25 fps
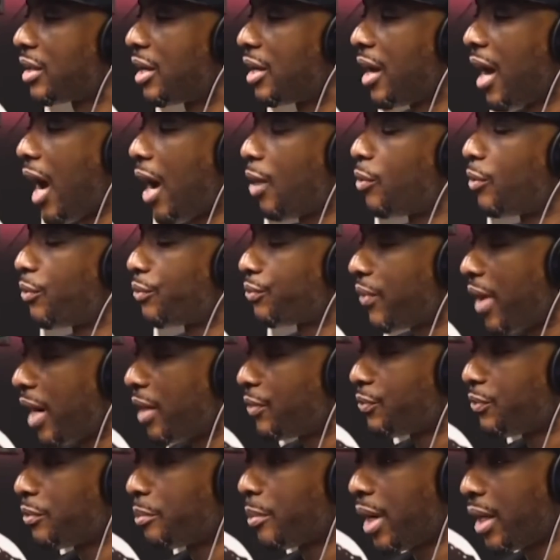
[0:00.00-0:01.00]
I will fight
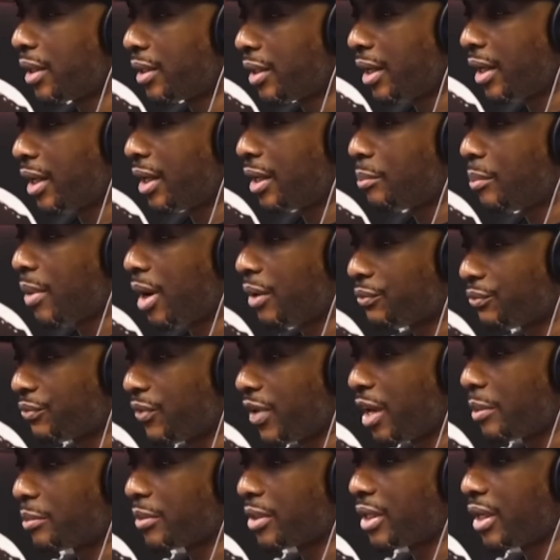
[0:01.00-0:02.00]
for my name, my
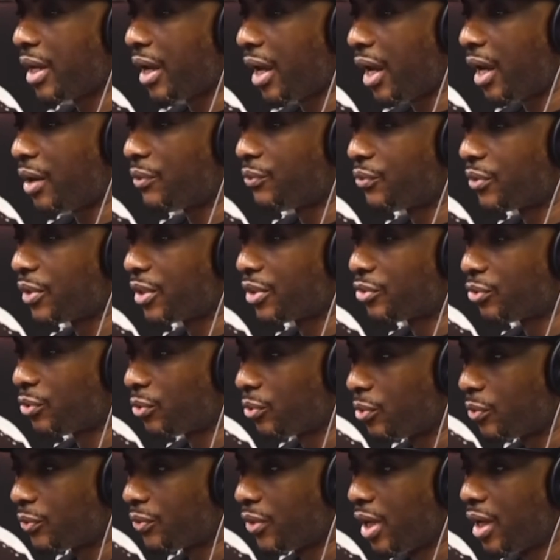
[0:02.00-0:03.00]
family, and for the
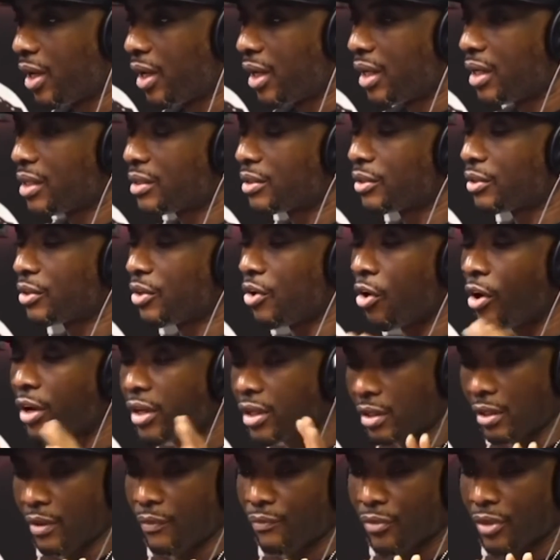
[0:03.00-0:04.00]
truth. His
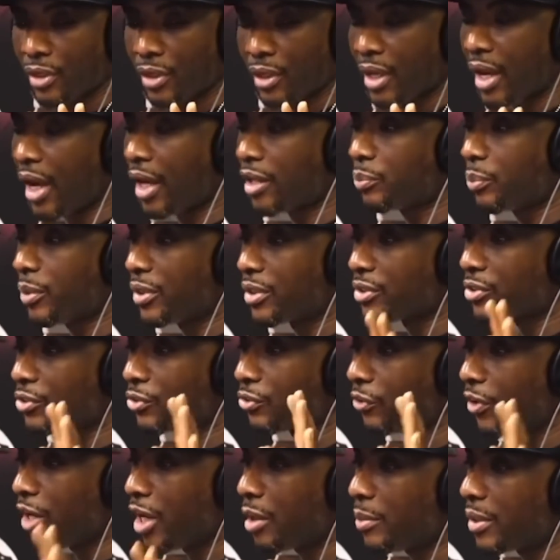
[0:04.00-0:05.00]
lawyer has been
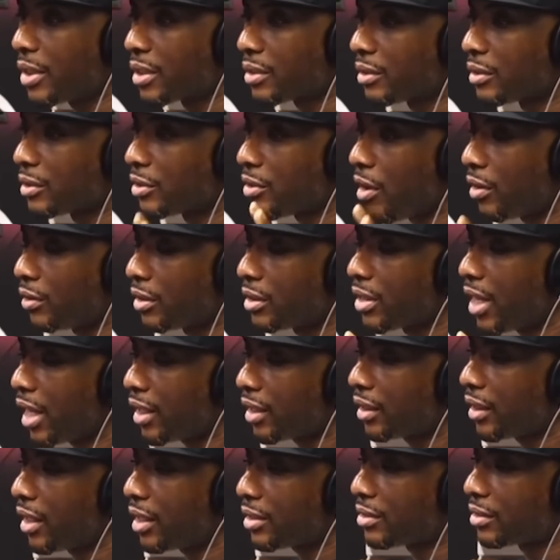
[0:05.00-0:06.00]
screaming since all these
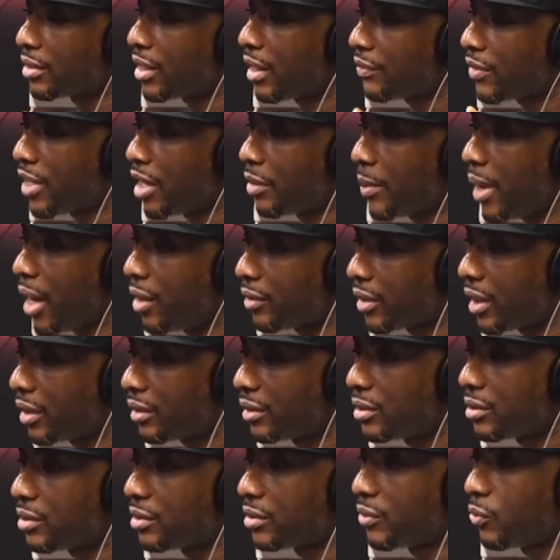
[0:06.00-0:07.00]
allegations have come out that
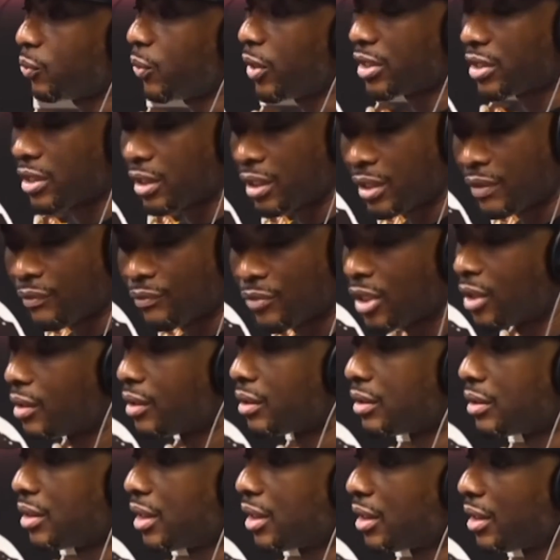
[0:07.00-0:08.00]
this is a witch hunt.
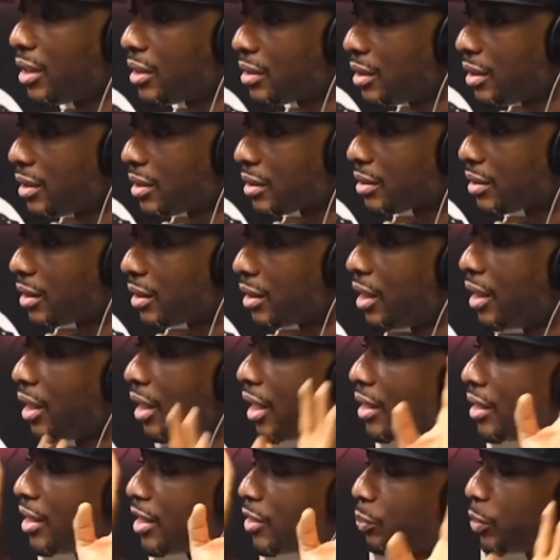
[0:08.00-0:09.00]
Diddy is innocent,
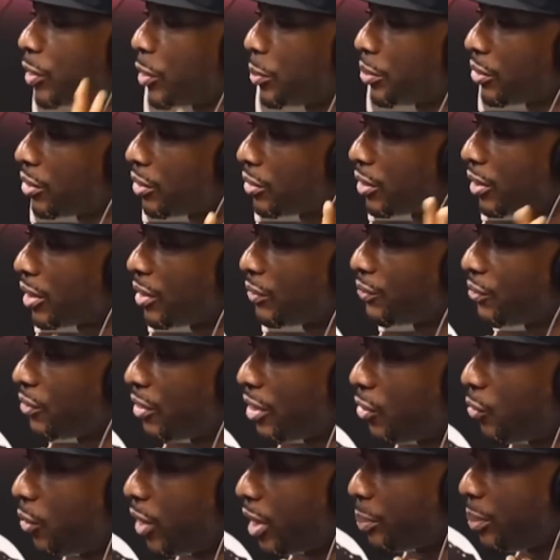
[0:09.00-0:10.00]
and these people are looking for a
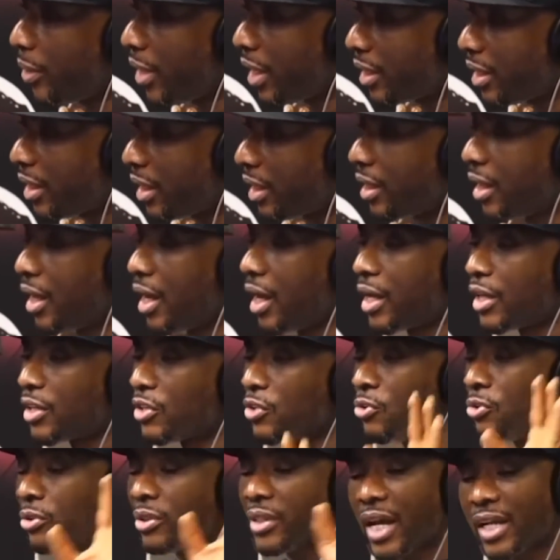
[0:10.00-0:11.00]
quick payday.
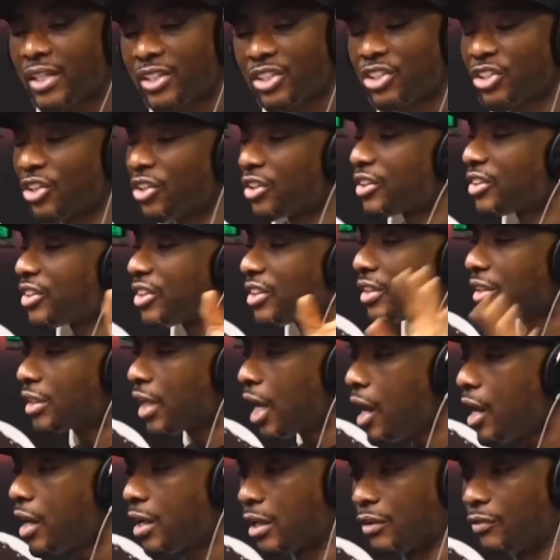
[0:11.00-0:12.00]
You let your
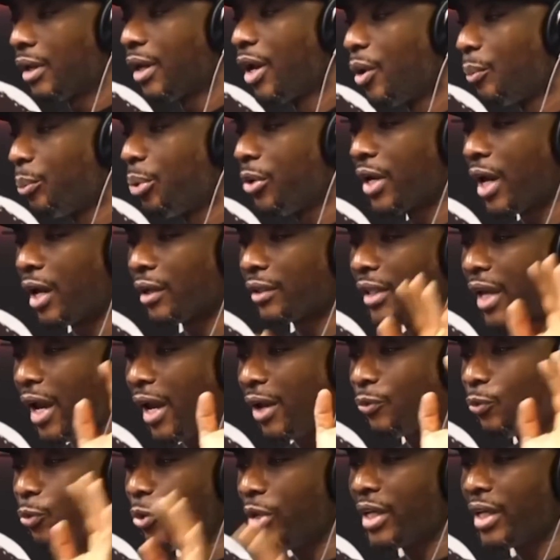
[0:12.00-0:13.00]
son put out that
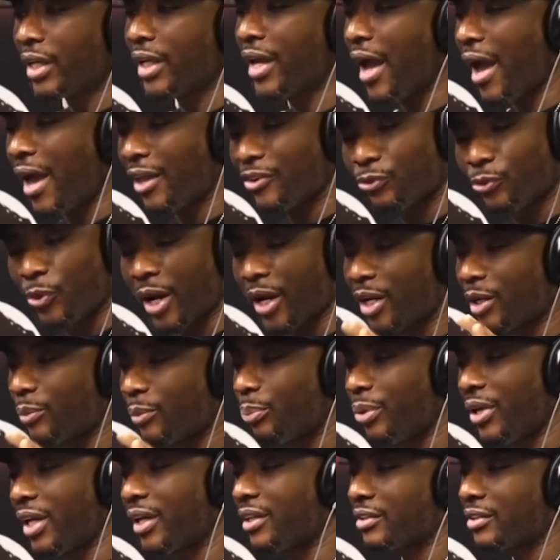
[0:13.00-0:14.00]
weak-ass record,
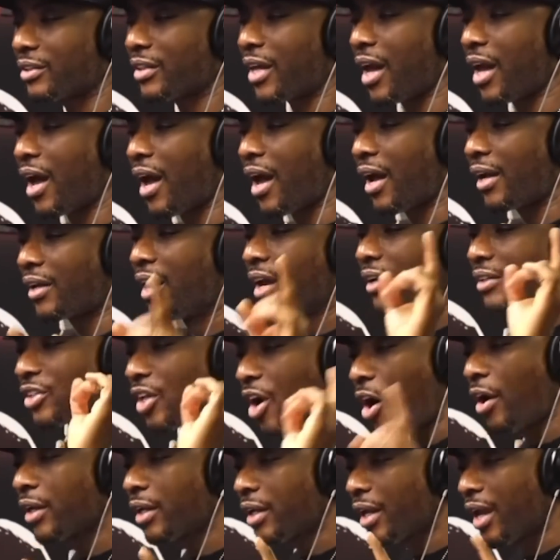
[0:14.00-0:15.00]
Pick a Side,
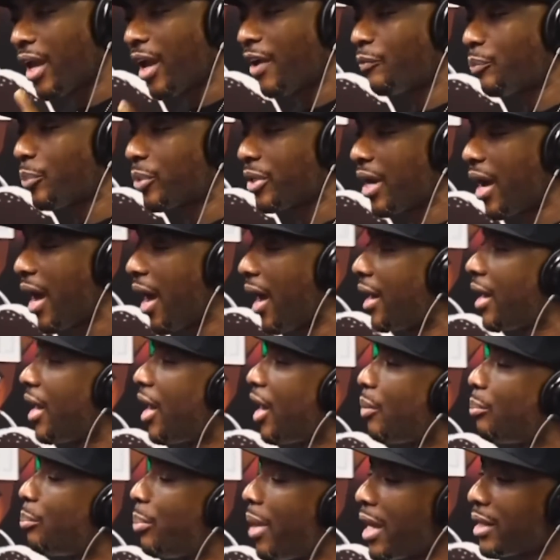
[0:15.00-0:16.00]
taunting the
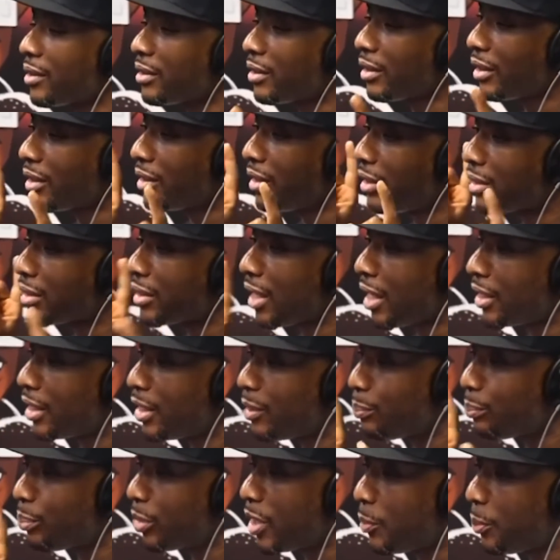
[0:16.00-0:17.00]
FBI, basically telling
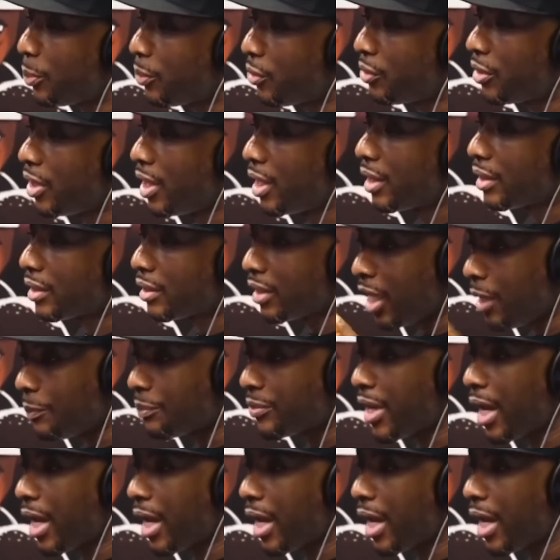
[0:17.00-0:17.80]
people, keep that